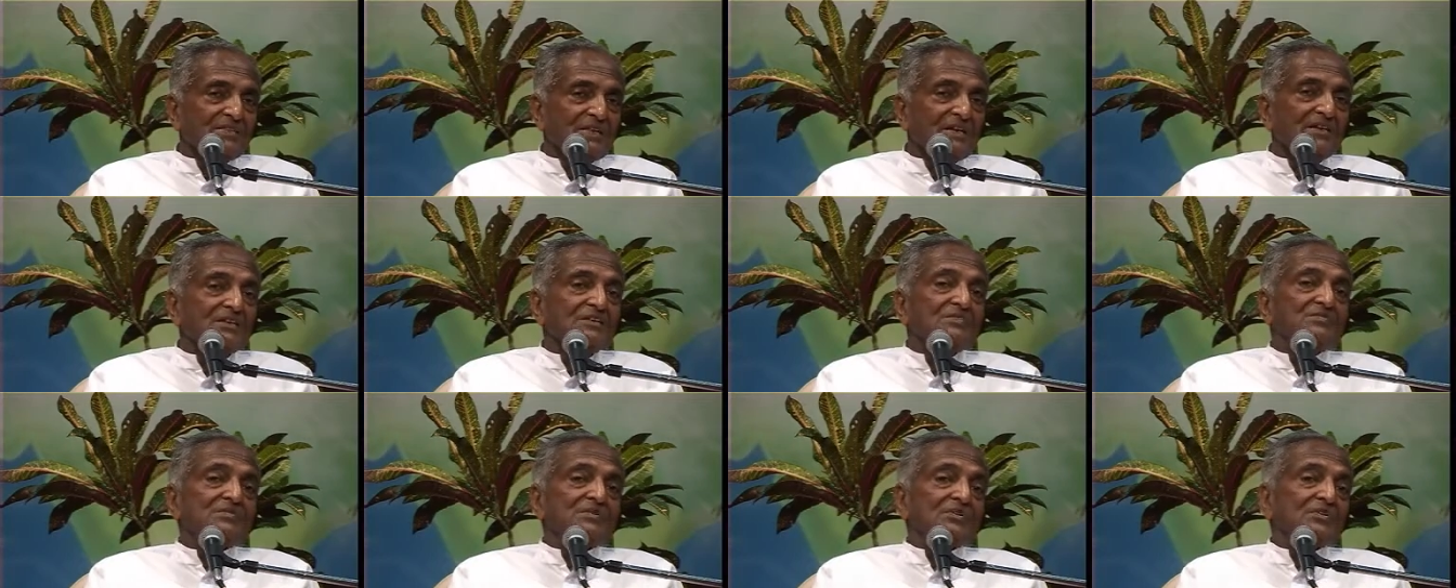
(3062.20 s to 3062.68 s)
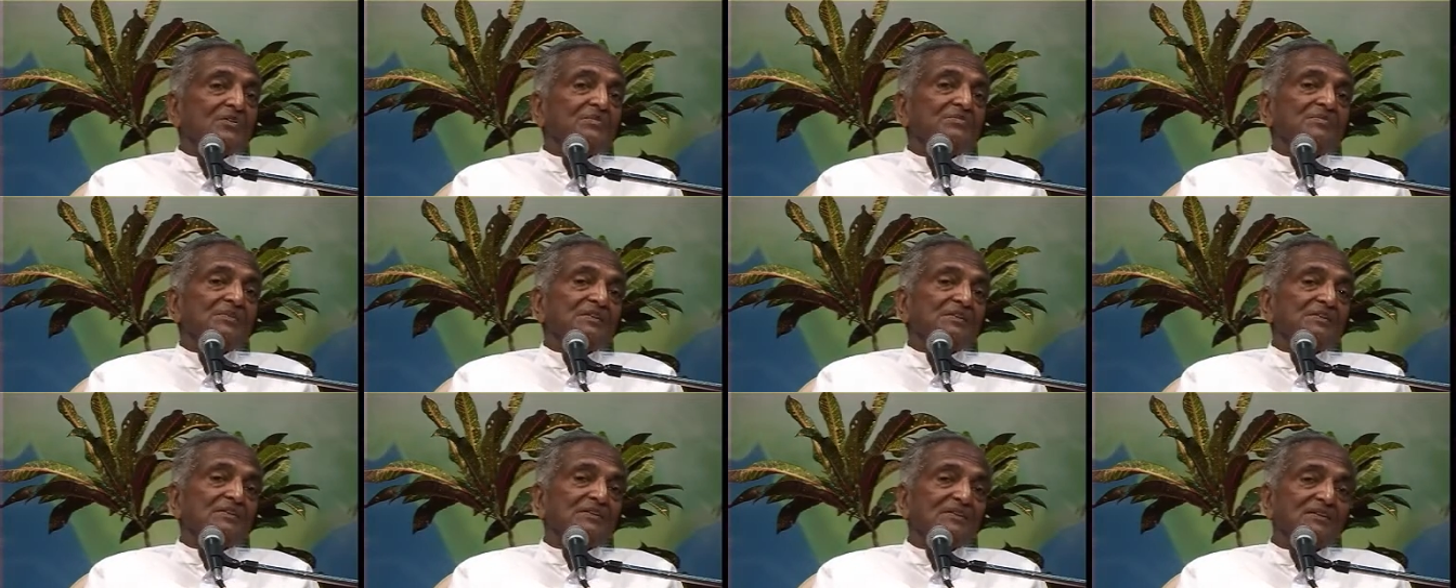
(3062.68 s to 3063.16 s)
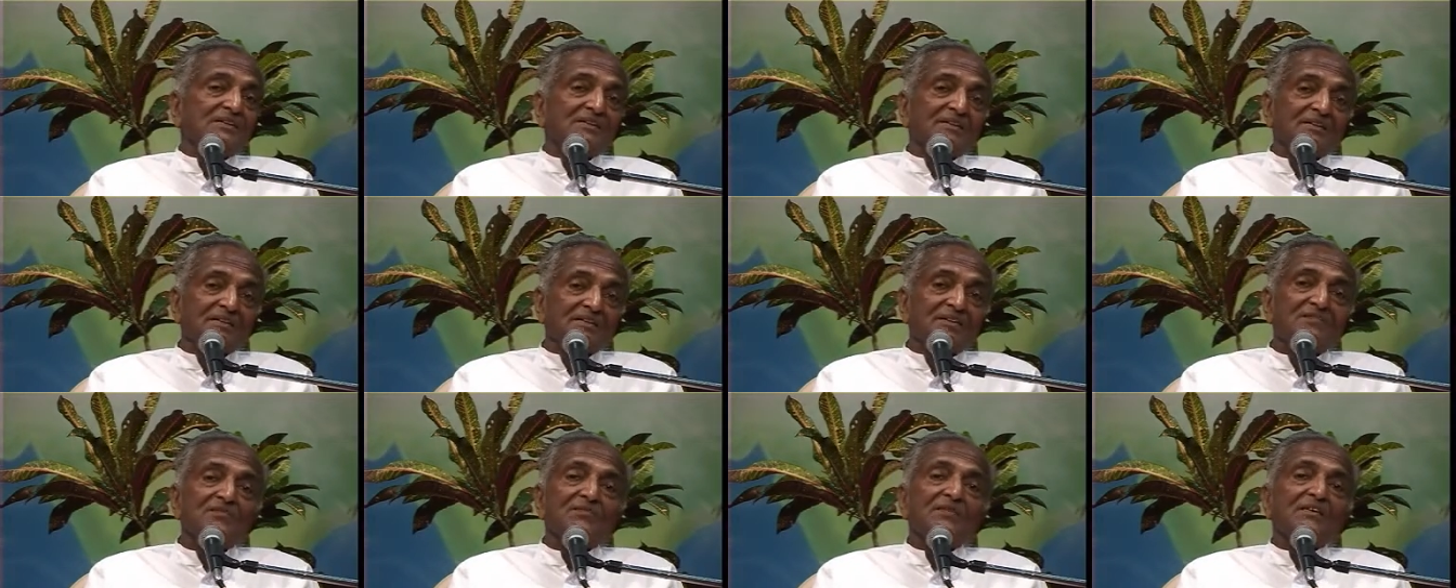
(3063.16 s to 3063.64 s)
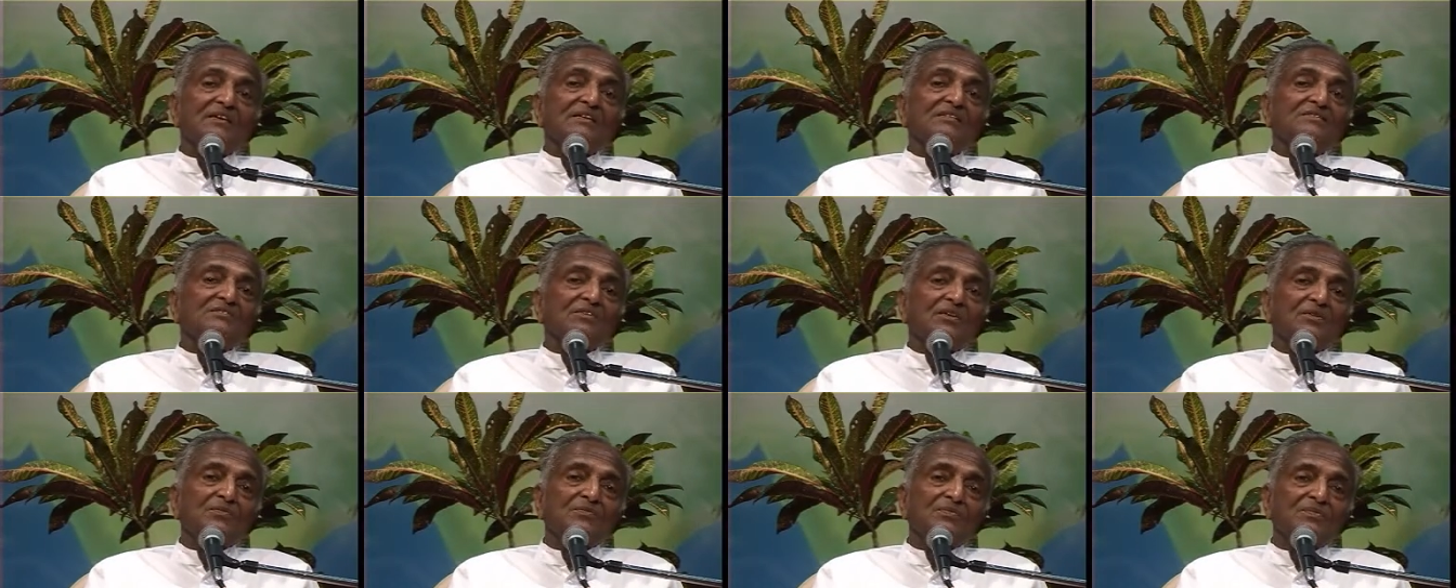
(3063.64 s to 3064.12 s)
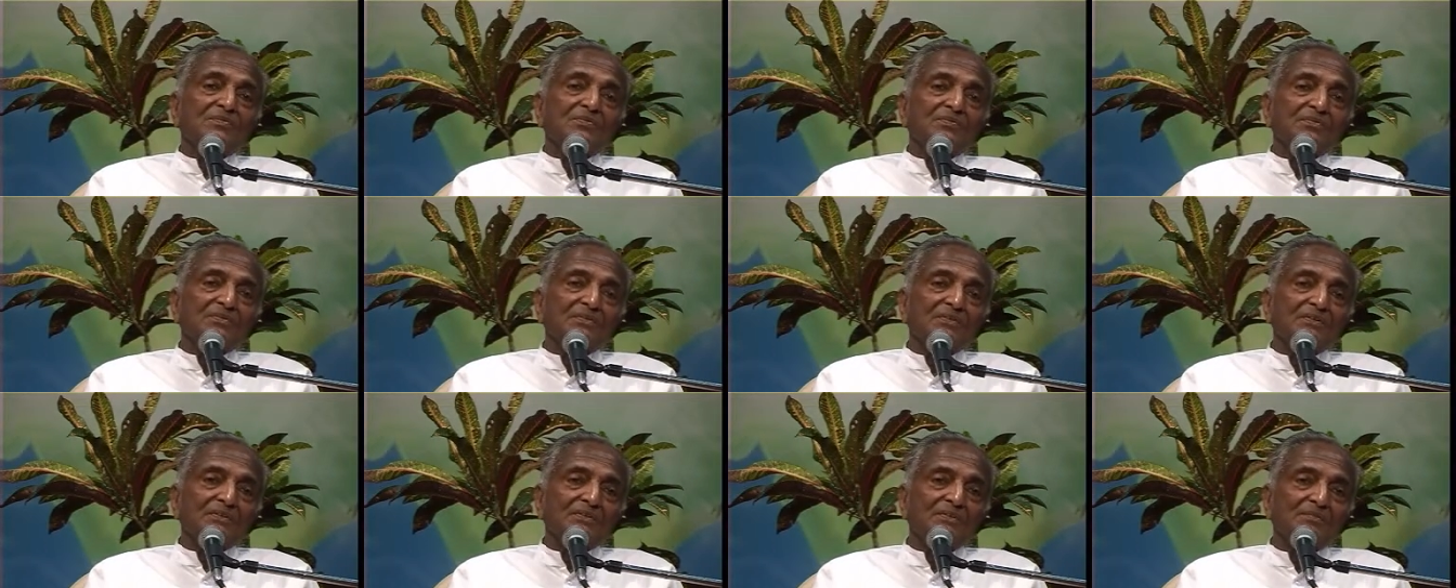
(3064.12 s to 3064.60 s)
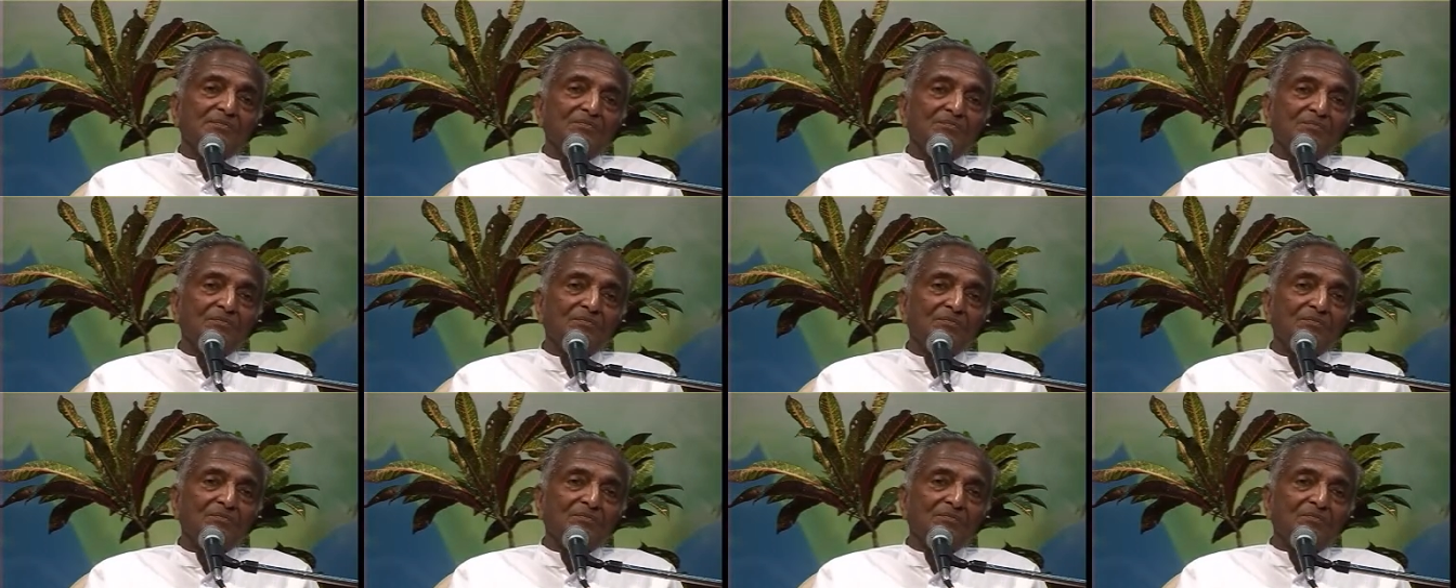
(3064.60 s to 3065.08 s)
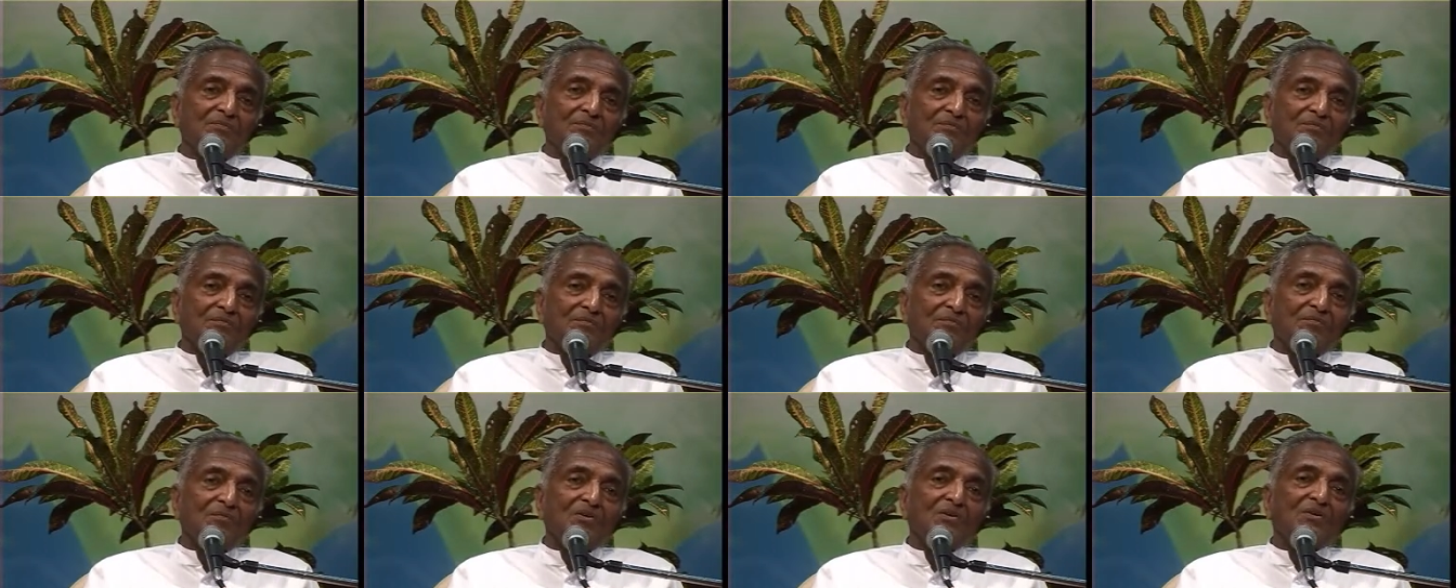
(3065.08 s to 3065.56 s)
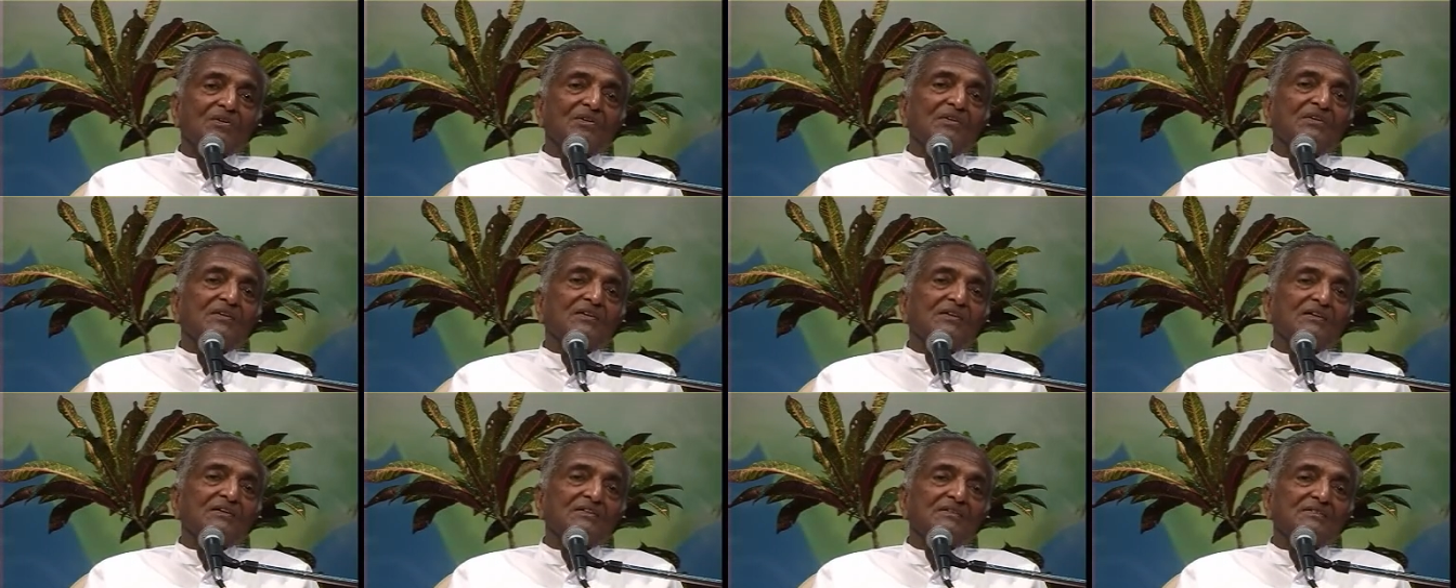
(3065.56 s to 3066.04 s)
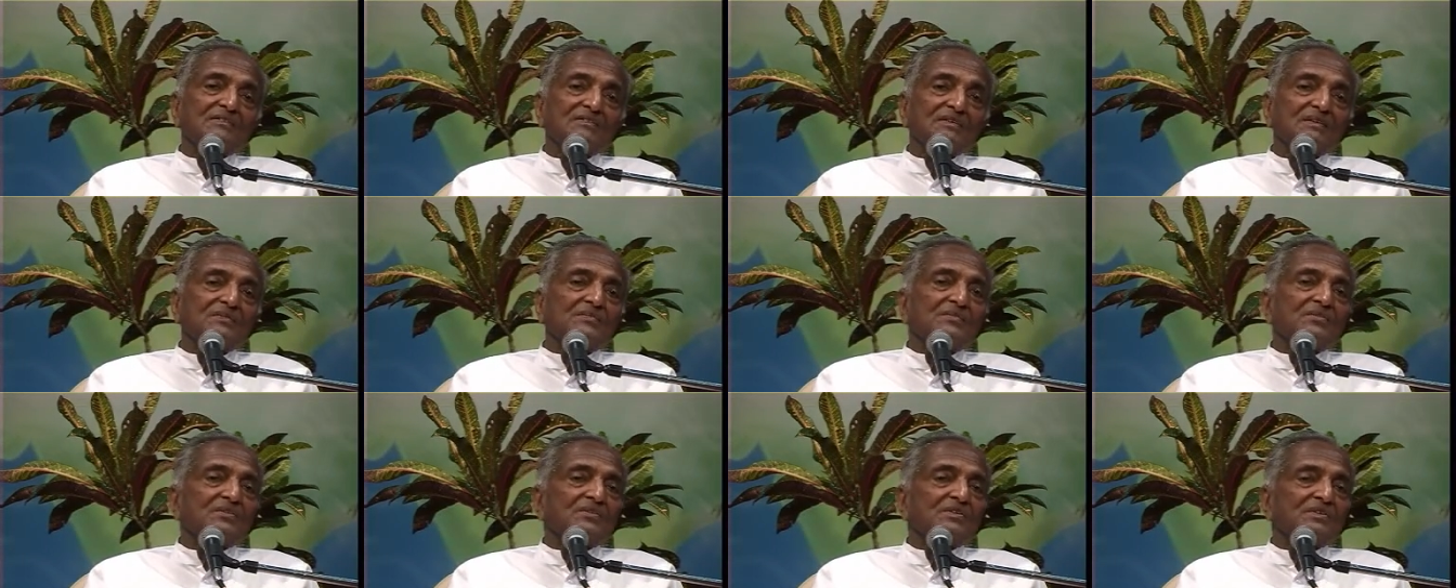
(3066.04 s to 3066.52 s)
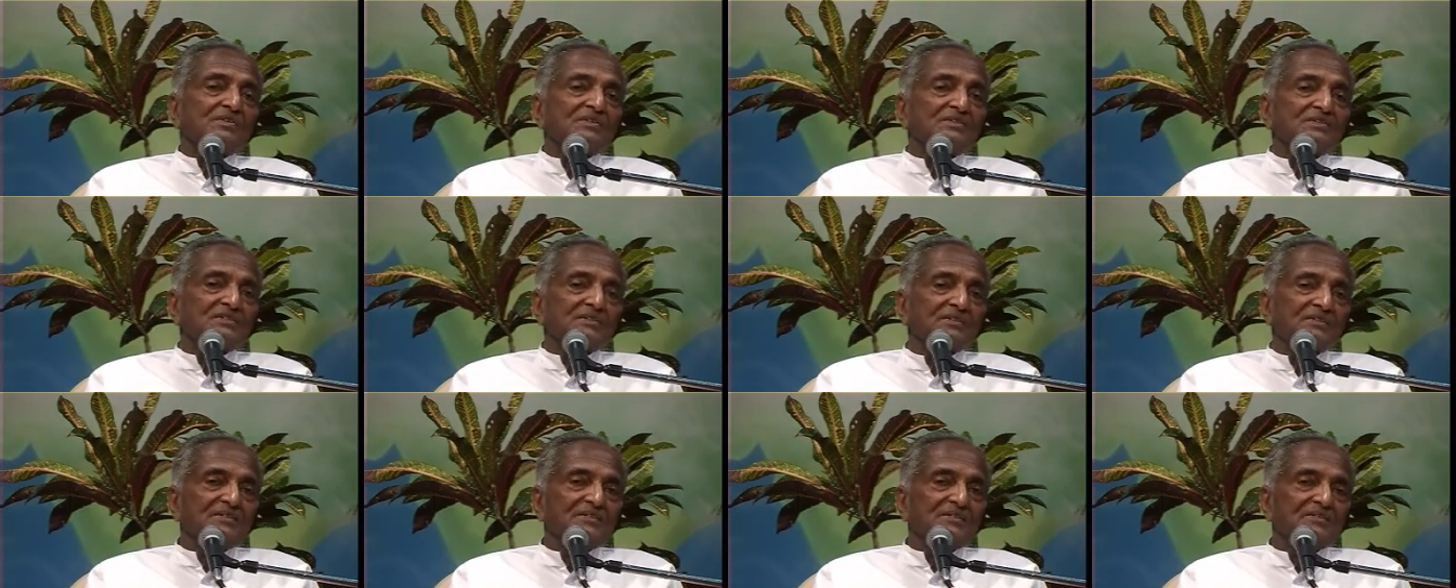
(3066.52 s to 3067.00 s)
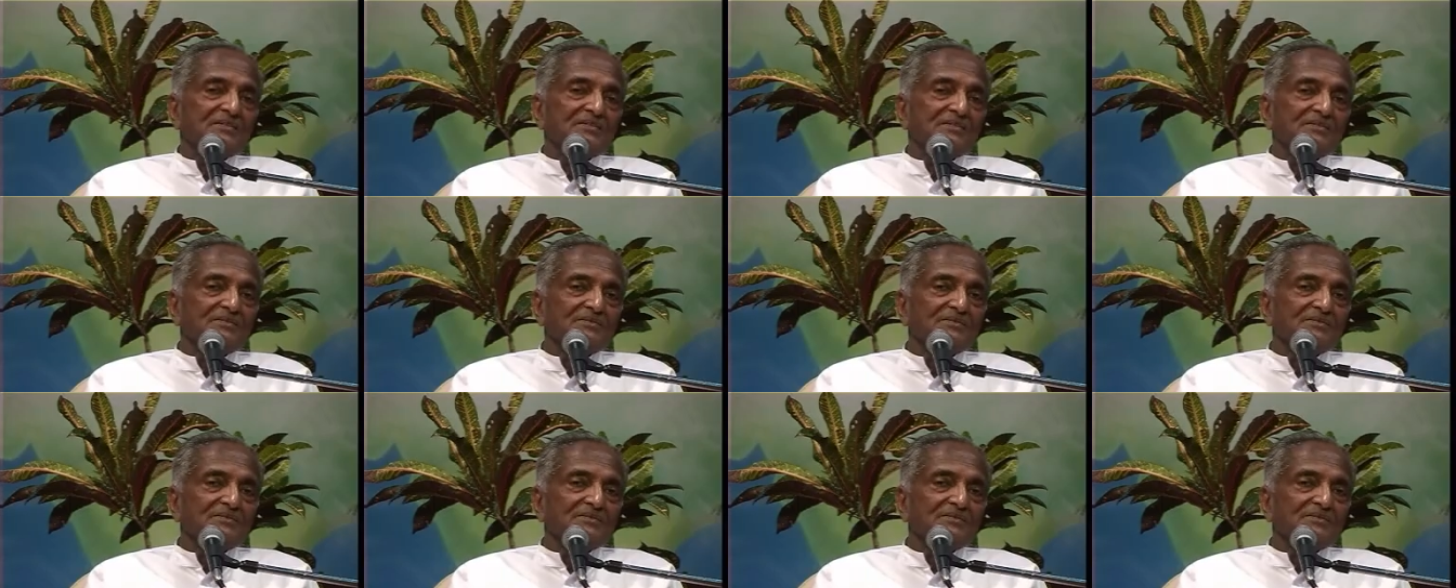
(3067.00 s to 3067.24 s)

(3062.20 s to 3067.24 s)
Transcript: That is one of the defects of modern days democracy.